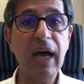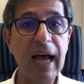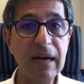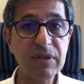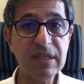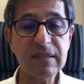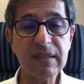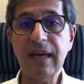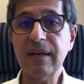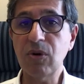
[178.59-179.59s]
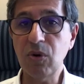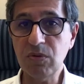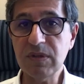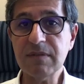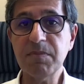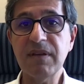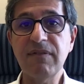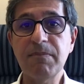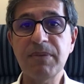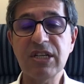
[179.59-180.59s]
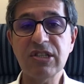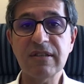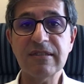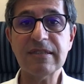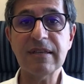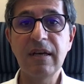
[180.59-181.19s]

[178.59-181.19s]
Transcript: high-risk and low-risk PV patients